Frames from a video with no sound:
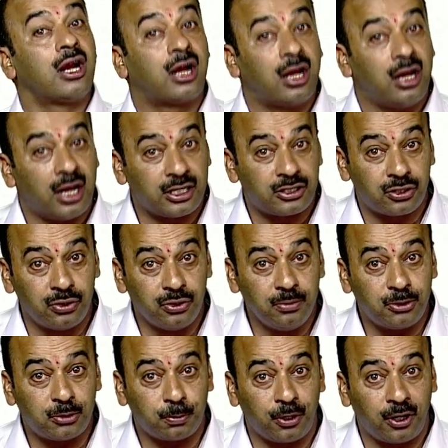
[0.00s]

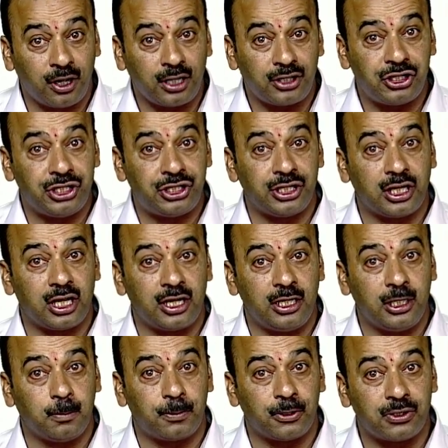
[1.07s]
classrooms for teaching
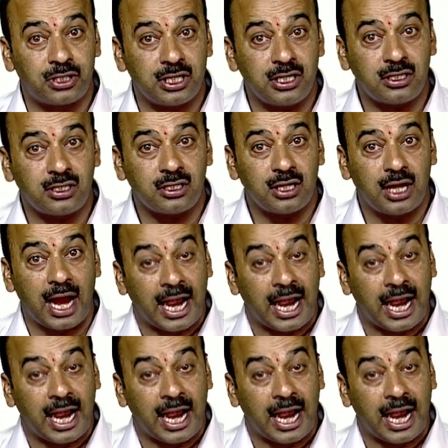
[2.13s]
learning process,